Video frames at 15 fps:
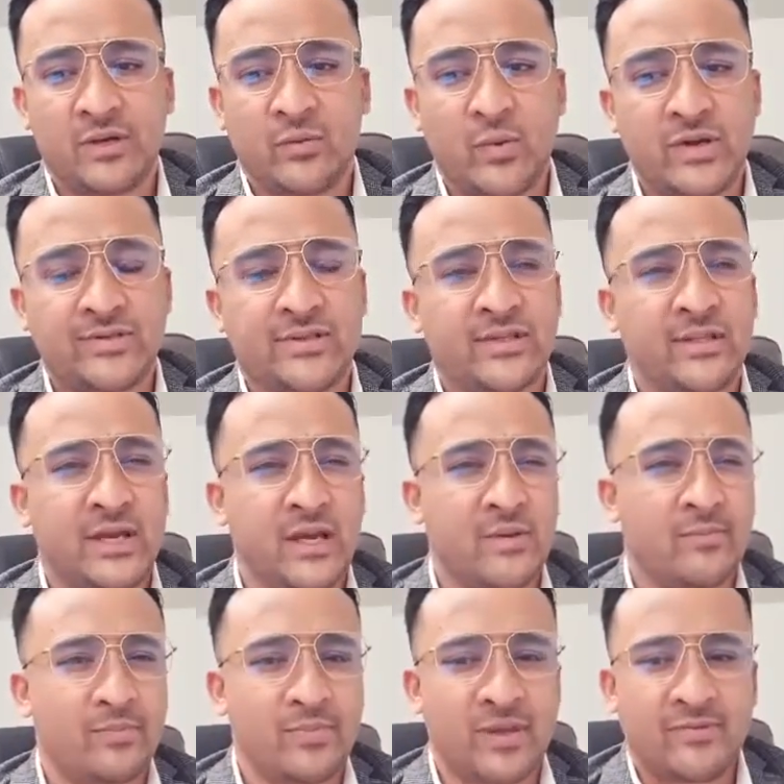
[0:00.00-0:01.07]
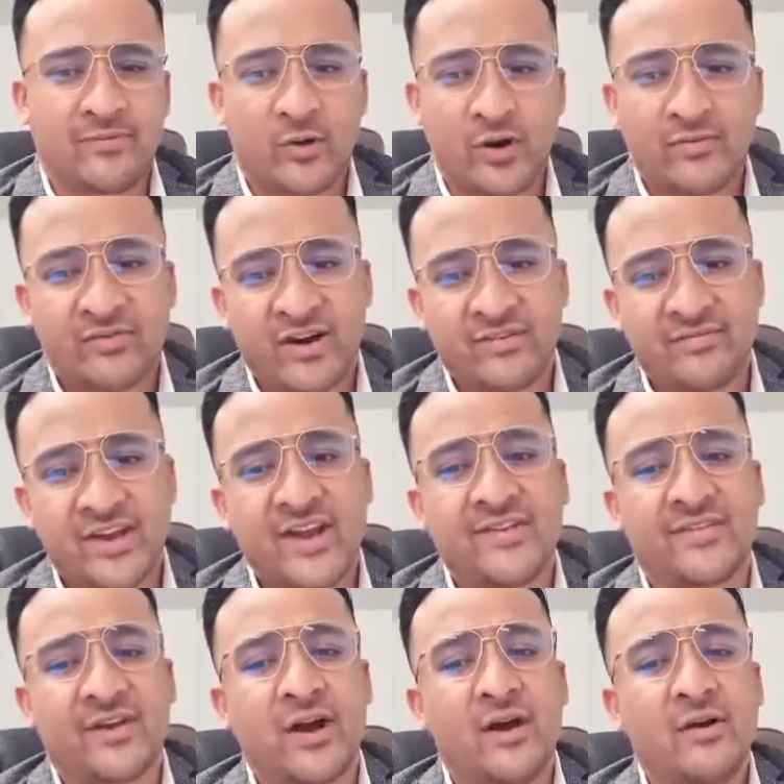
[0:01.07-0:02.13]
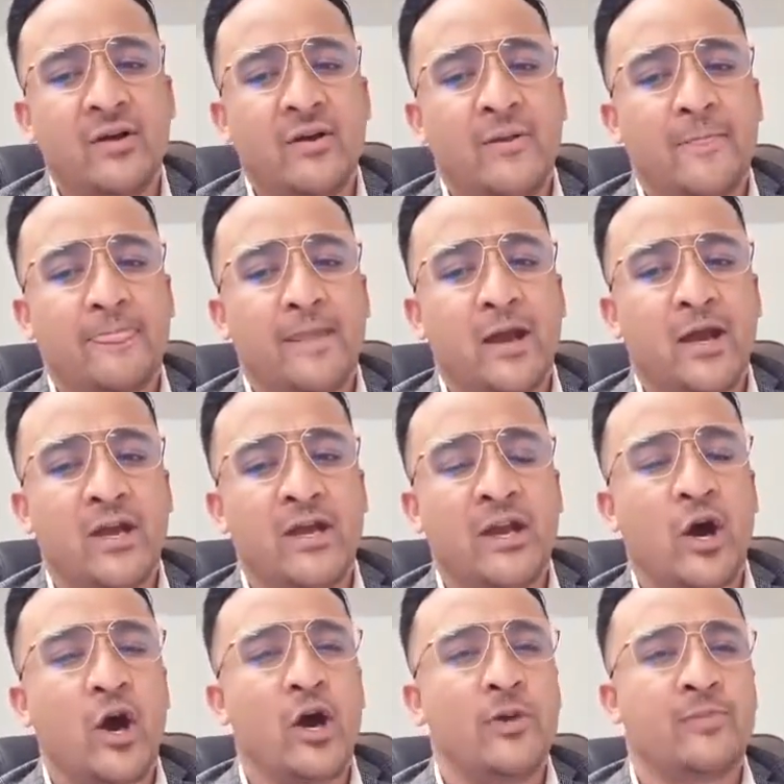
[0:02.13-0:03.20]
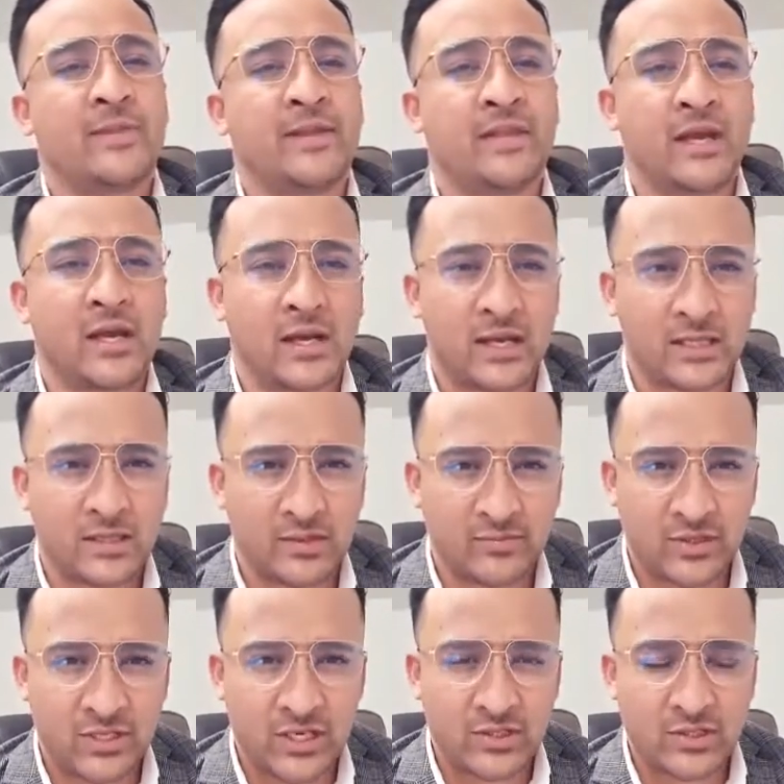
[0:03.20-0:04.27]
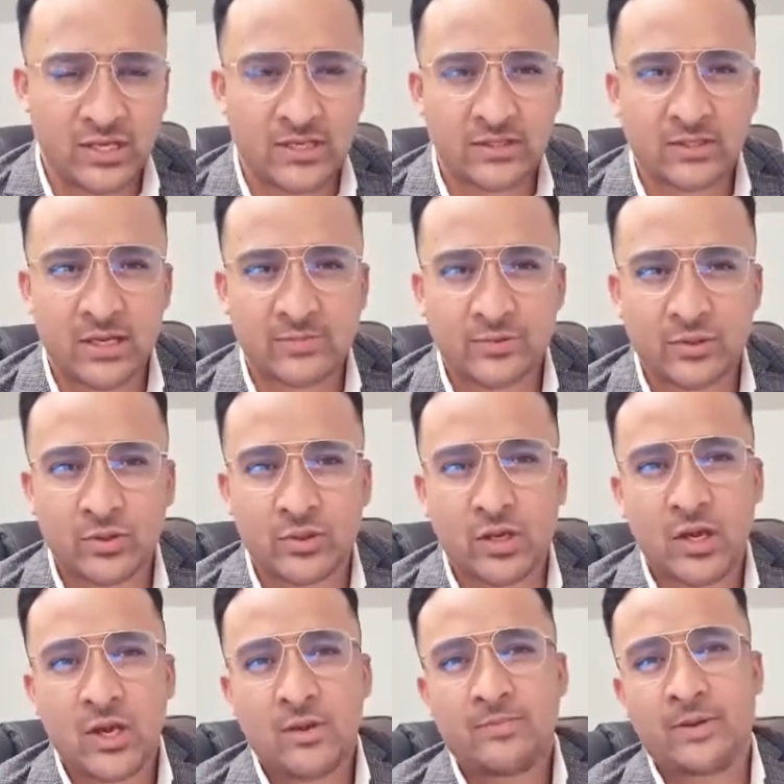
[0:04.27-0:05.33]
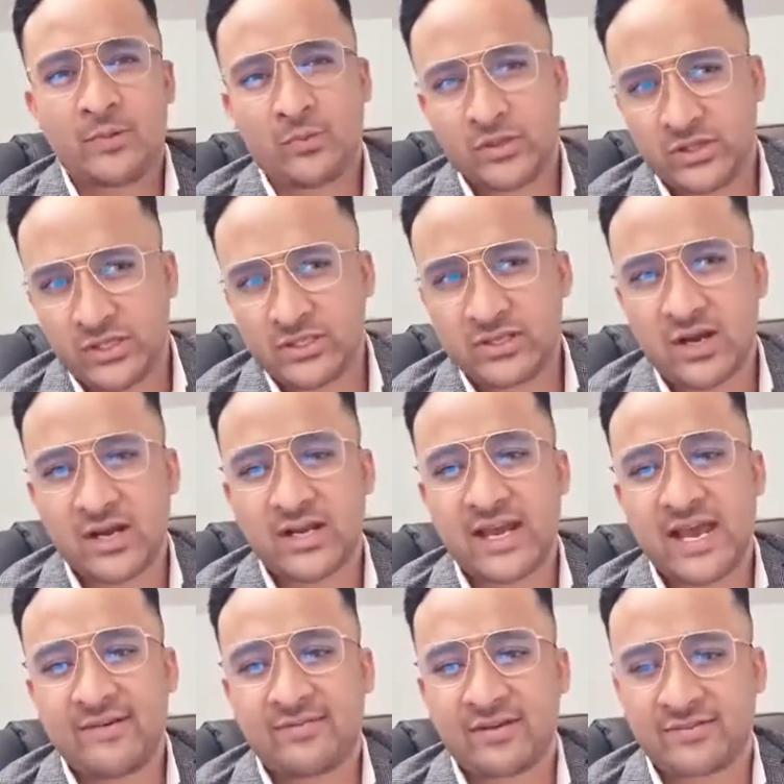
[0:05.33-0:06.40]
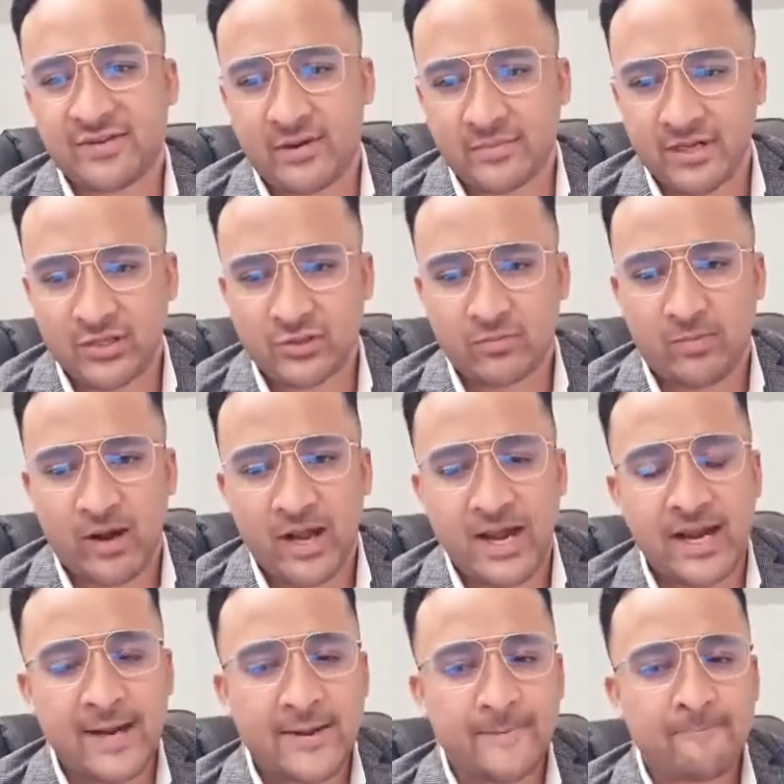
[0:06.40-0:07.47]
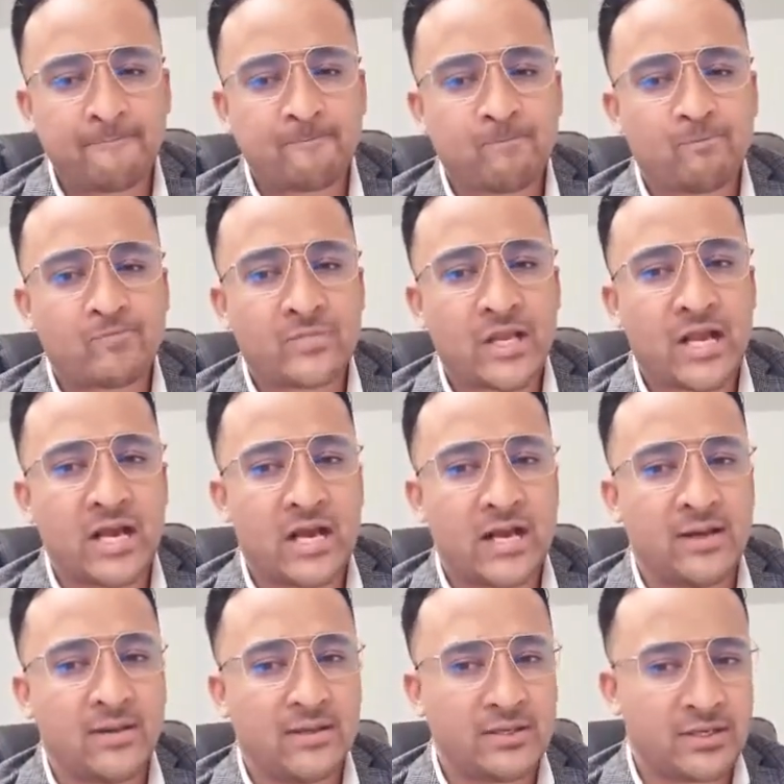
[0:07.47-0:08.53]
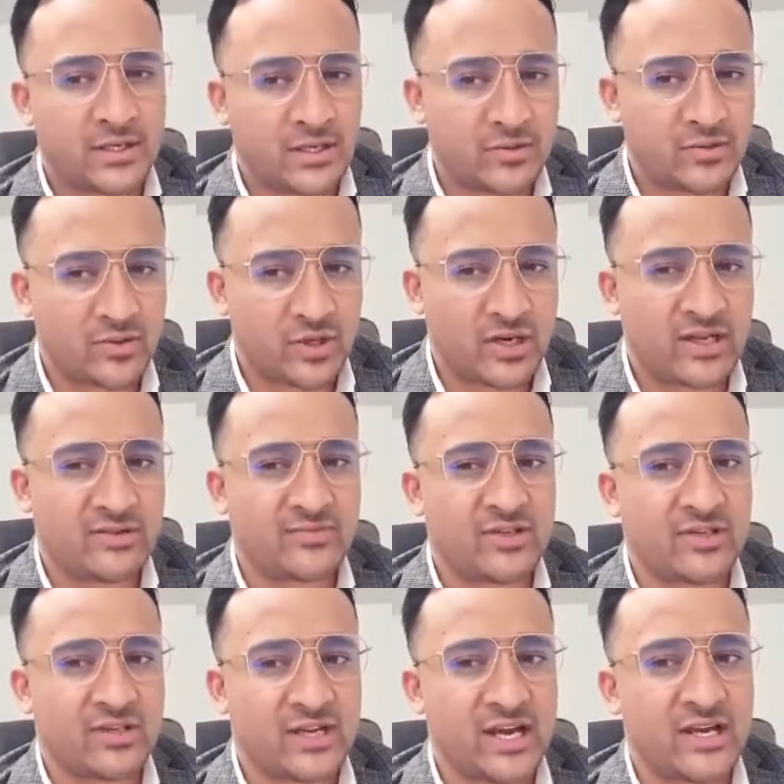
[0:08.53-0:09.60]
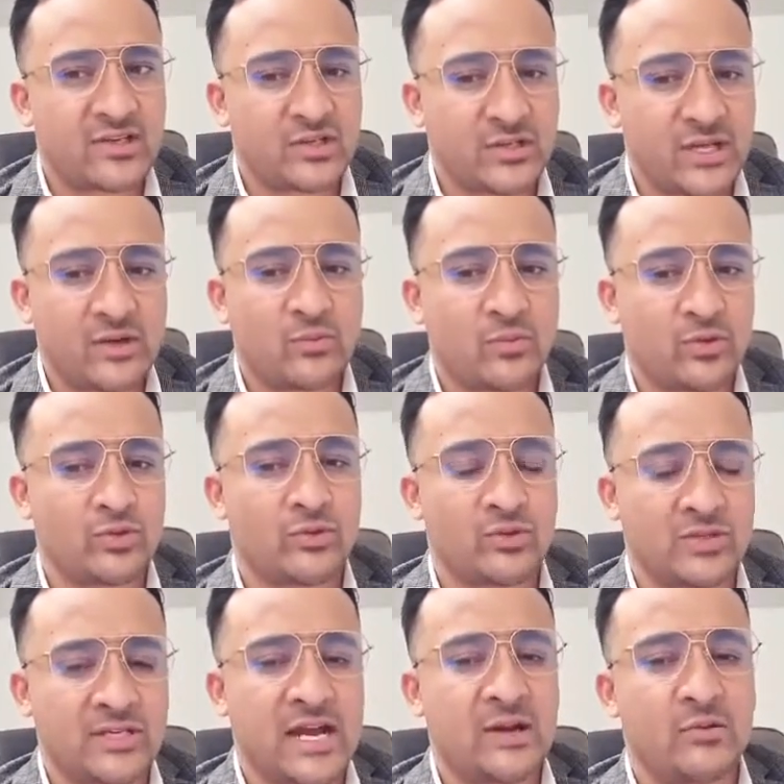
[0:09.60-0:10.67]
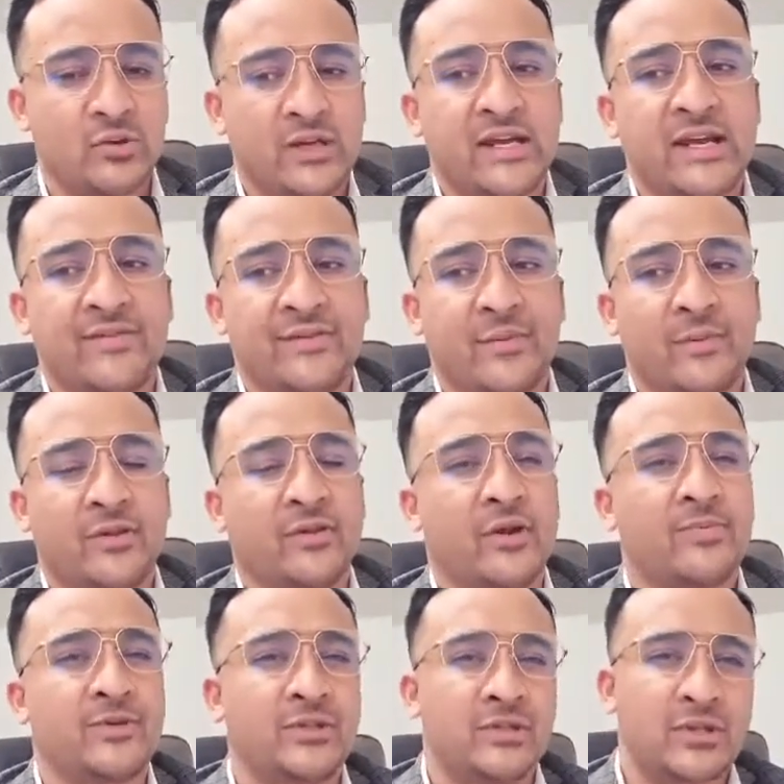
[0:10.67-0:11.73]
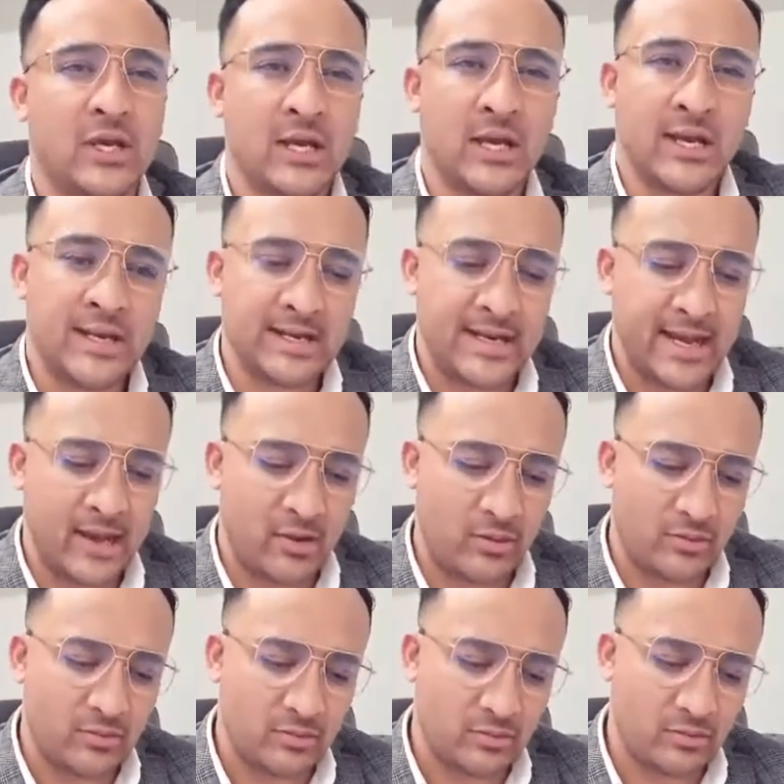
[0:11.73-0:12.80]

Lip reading: wasting their 405 visa in a hope that they're going to get the invitation anytime soon. But with this kind of caveats coming into play, it sort of gives the indication that we should start looking at some other options. Now,